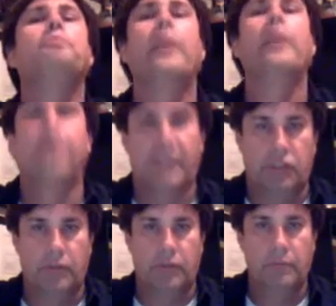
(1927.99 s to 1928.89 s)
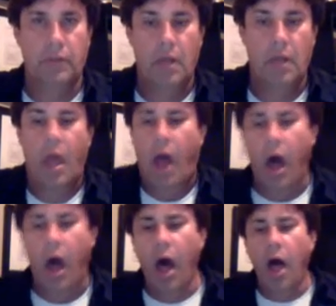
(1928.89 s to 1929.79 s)
privilege,
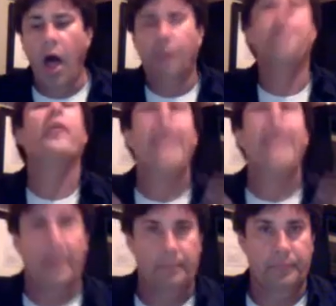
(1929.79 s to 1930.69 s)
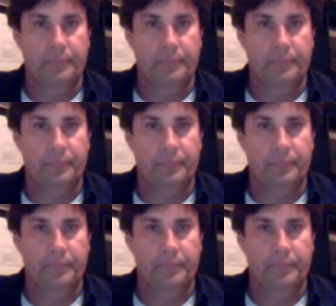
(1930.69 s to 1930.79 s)
all freedom,